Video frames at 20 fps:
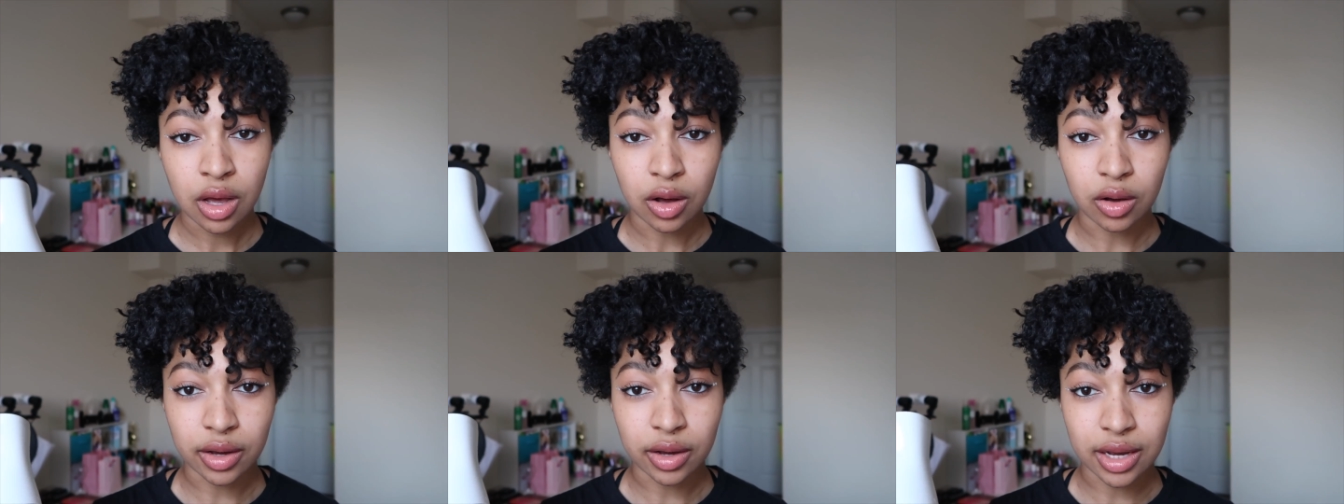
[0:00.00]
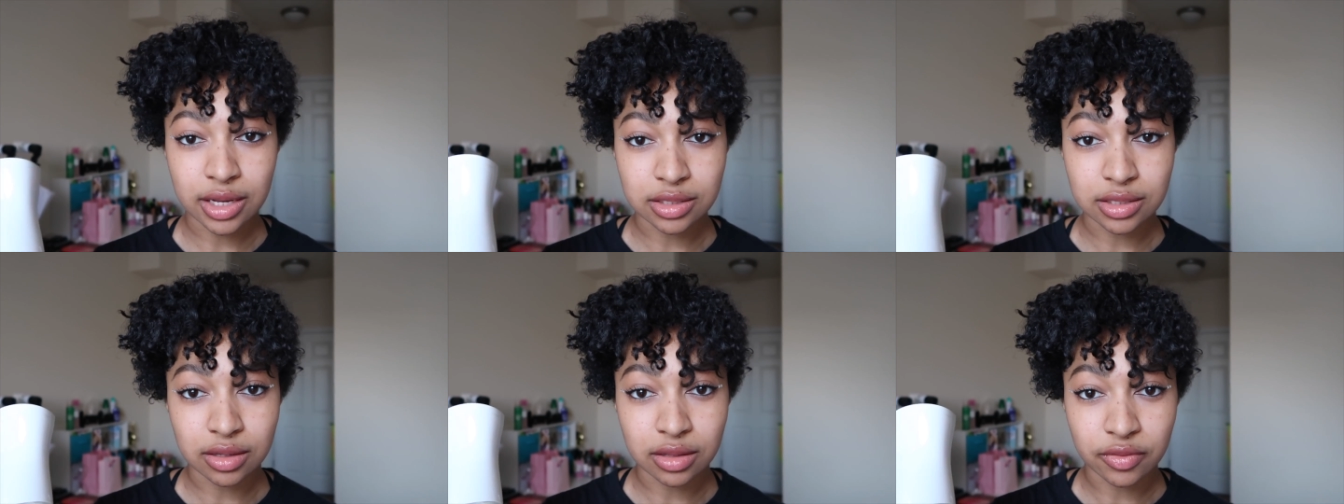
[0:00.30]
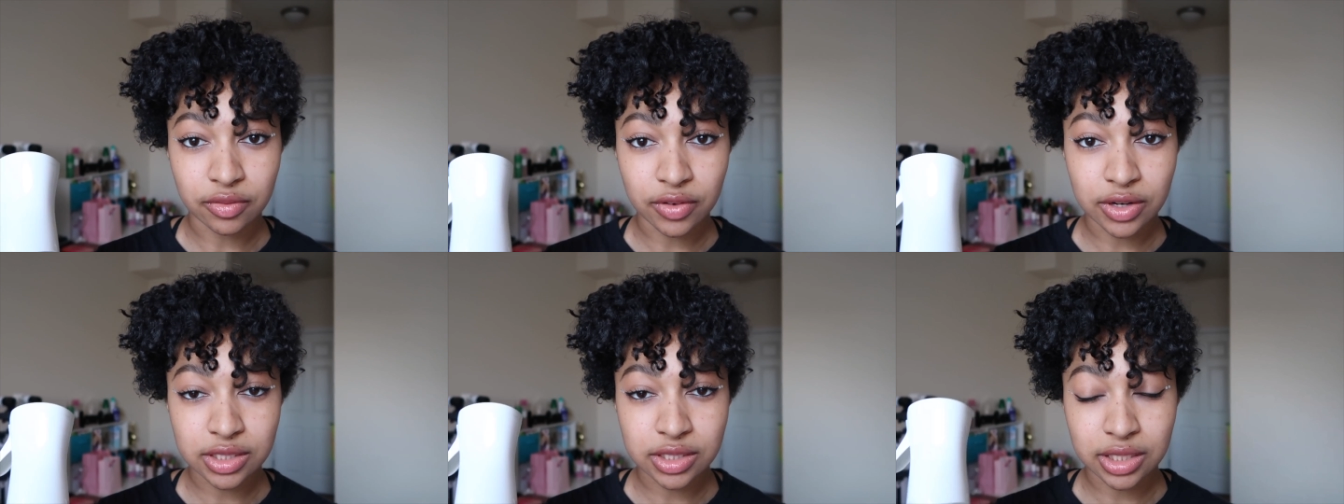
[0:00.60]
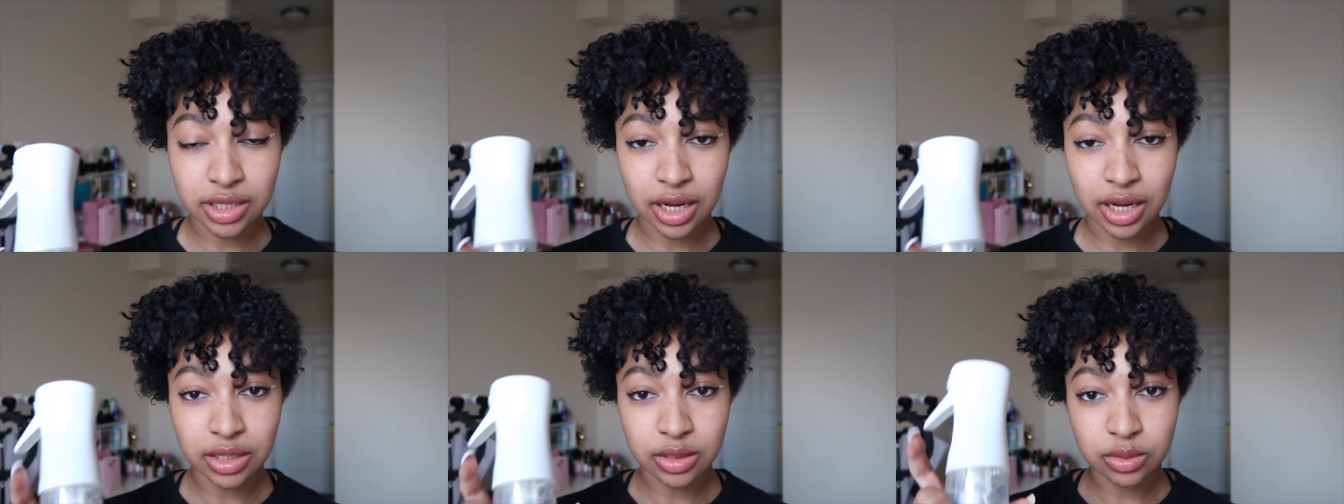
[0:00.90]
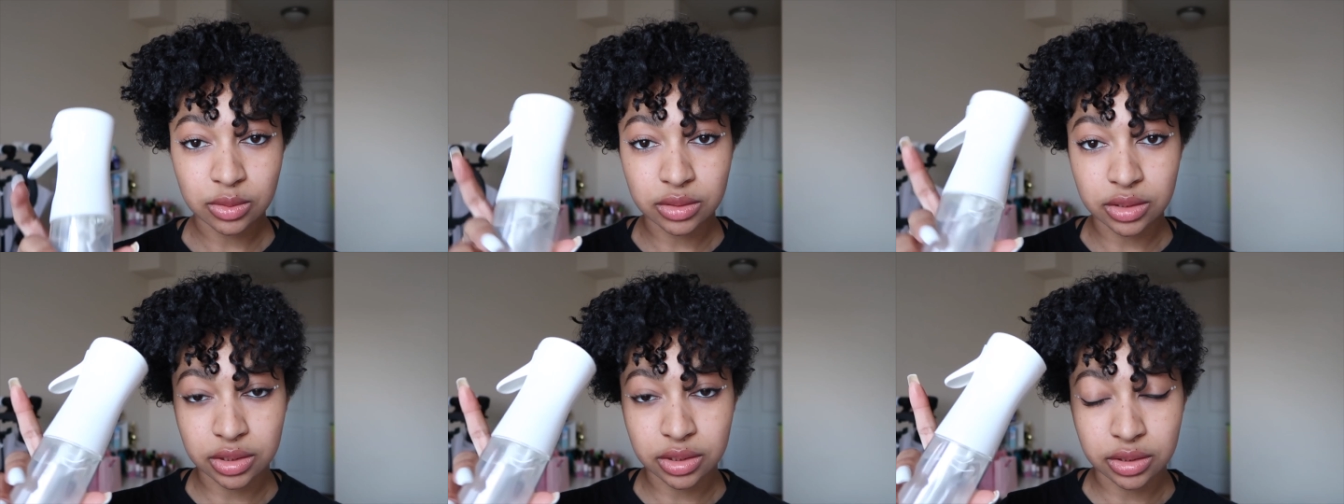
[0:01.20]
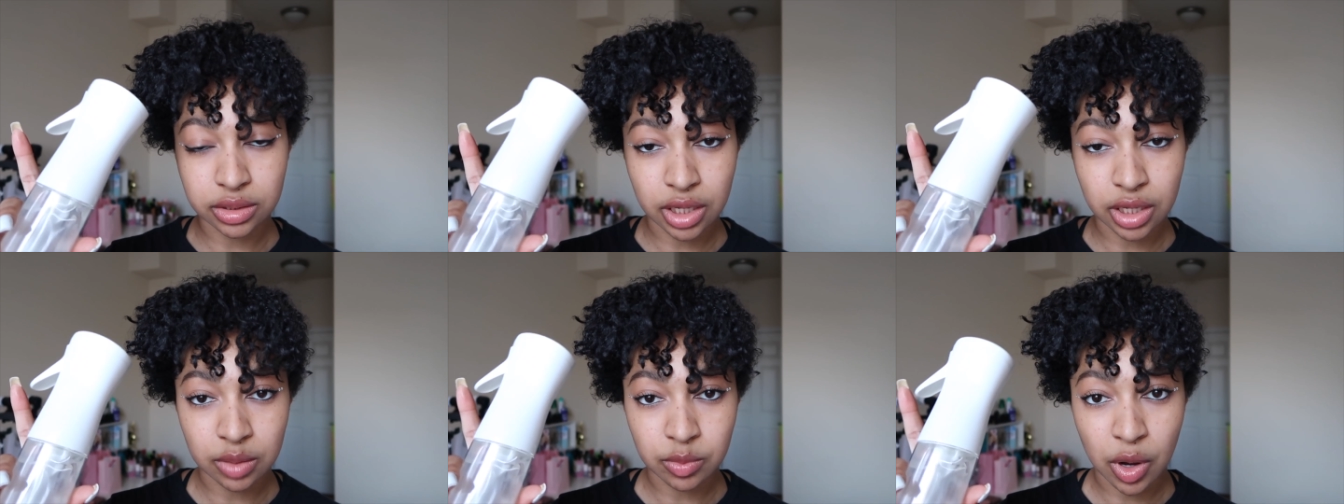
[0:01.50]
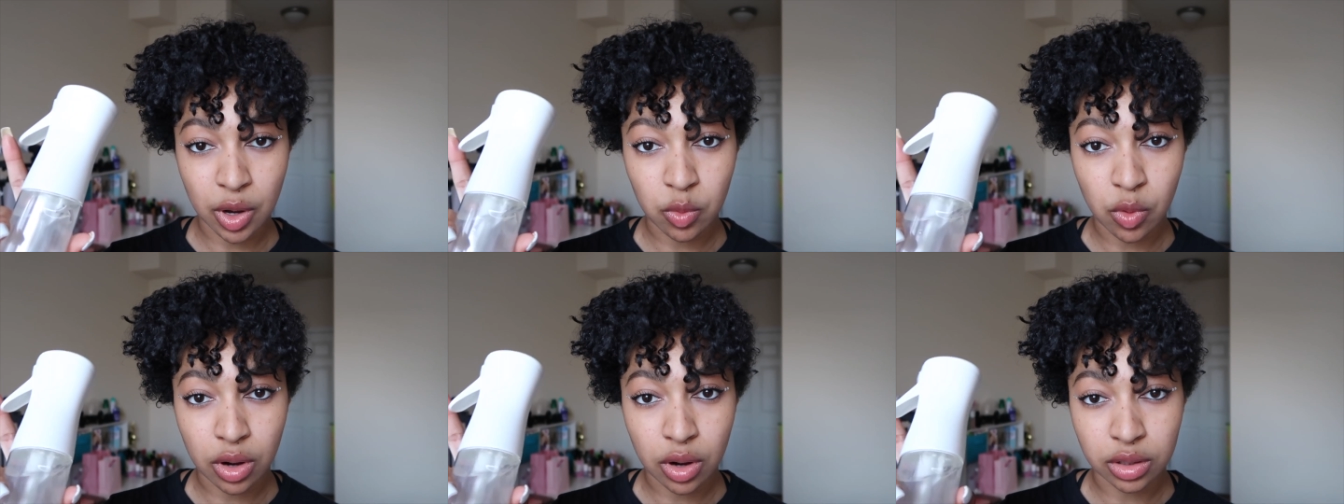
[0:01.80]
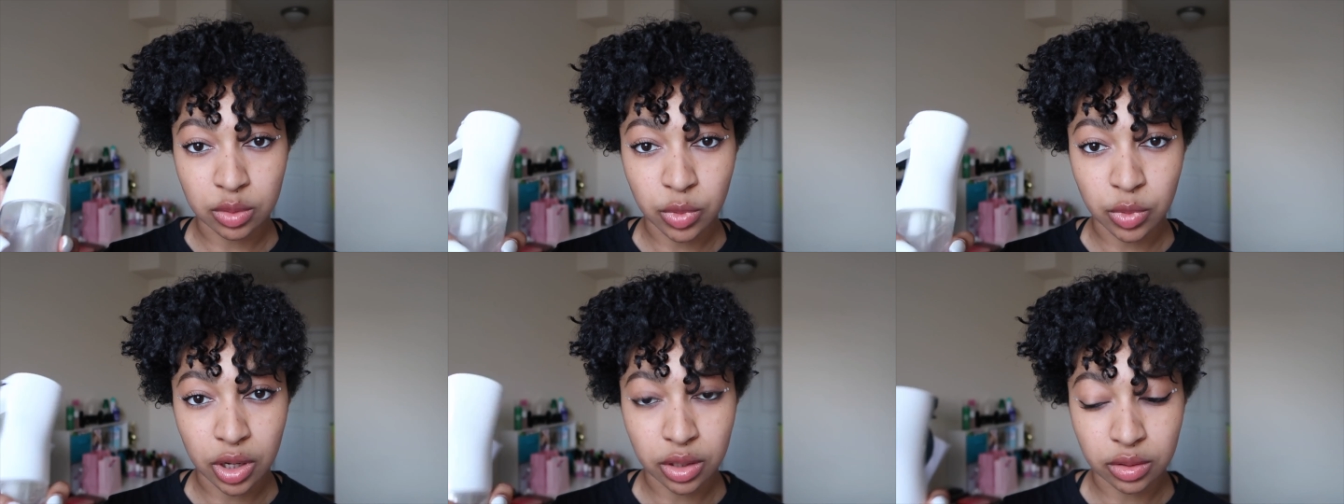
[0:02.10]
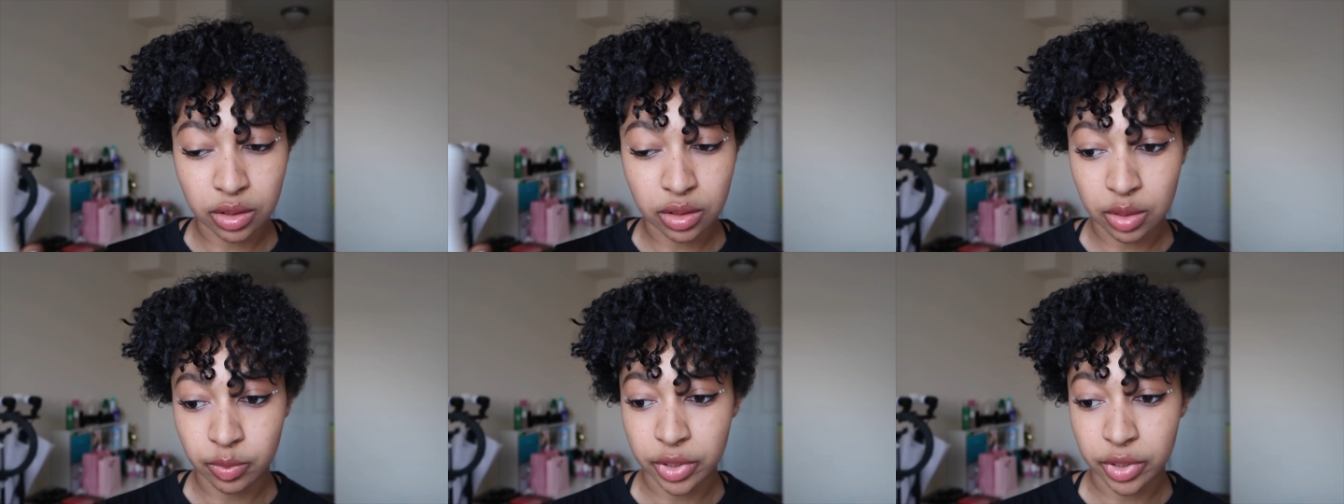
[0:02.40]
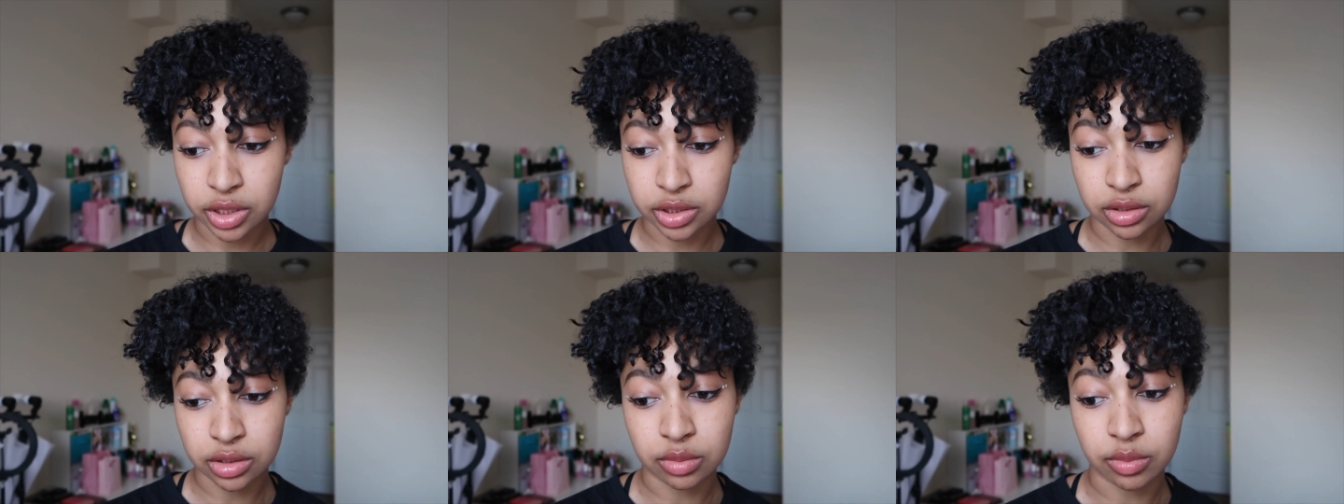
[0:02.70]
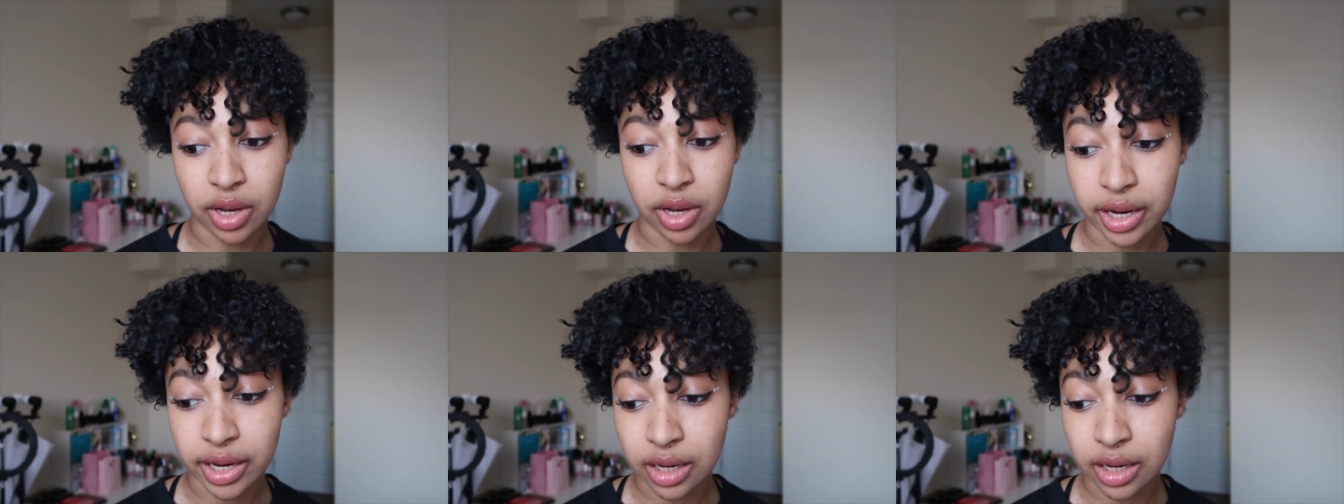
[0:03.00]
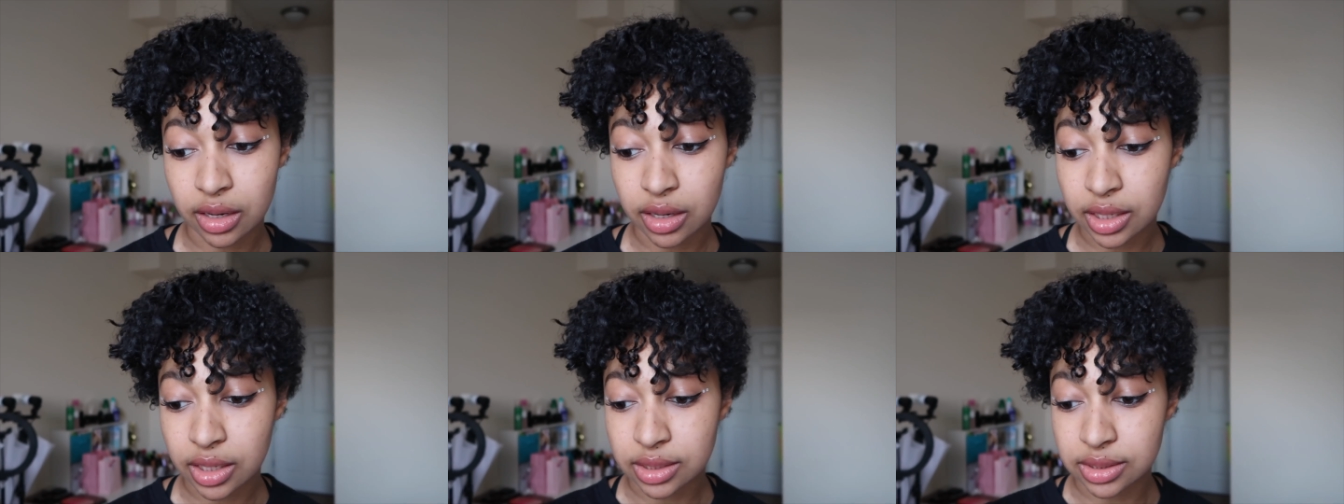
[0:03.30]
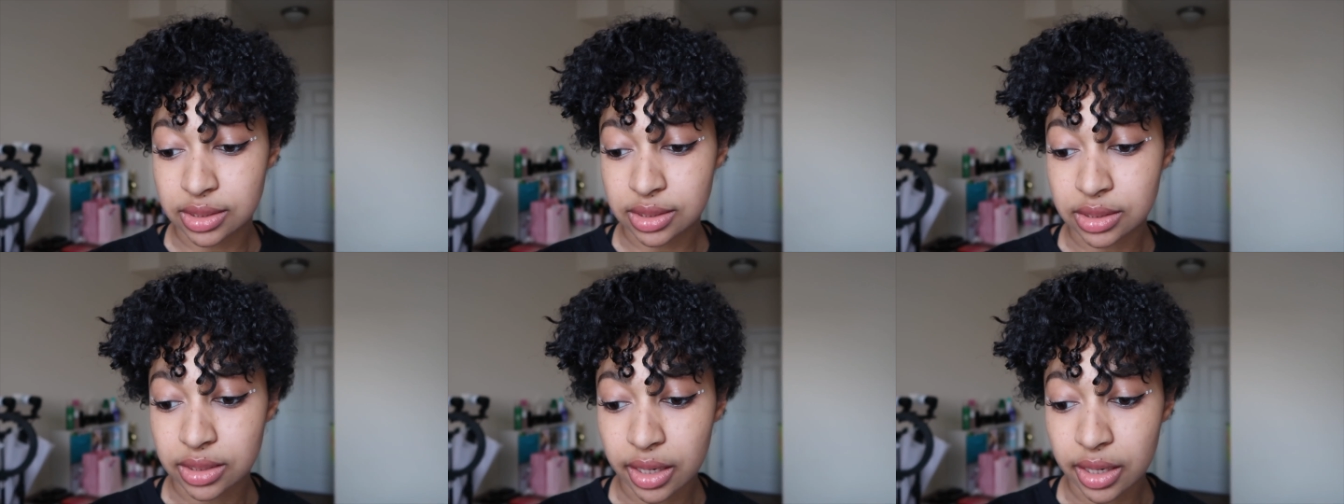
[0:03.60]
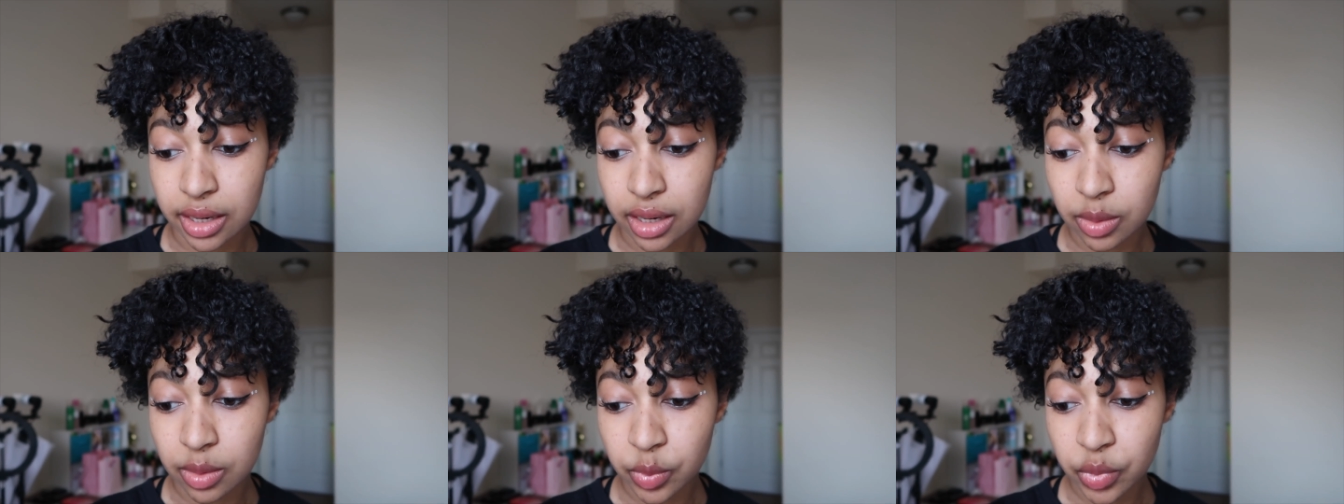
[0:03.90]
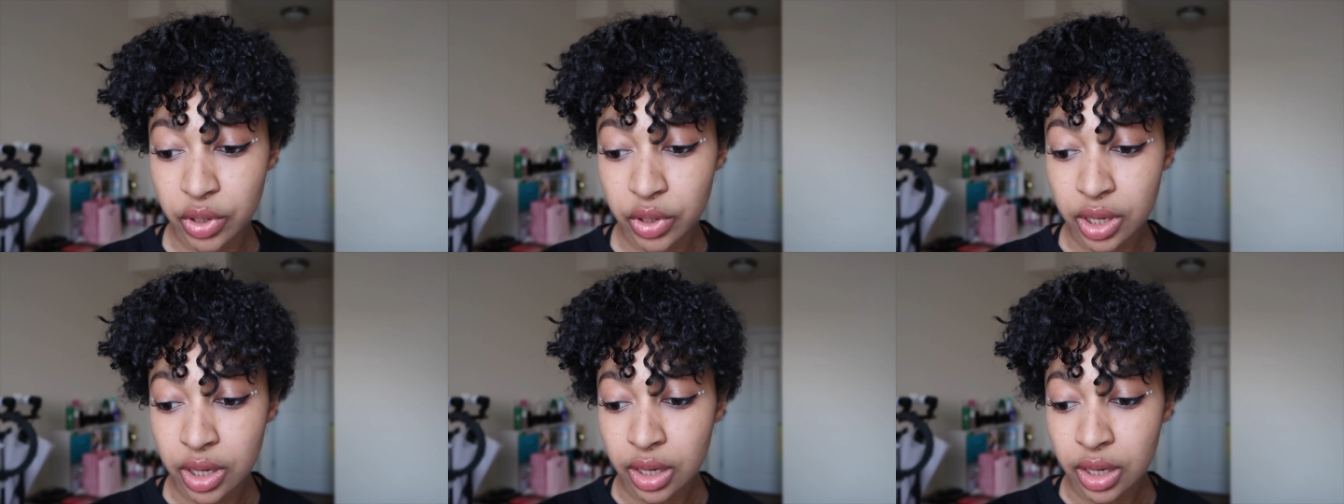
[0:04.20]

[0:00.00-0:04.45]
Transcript: Okay, so the first thing I do is just take my water bottle and make sure my hair is damp.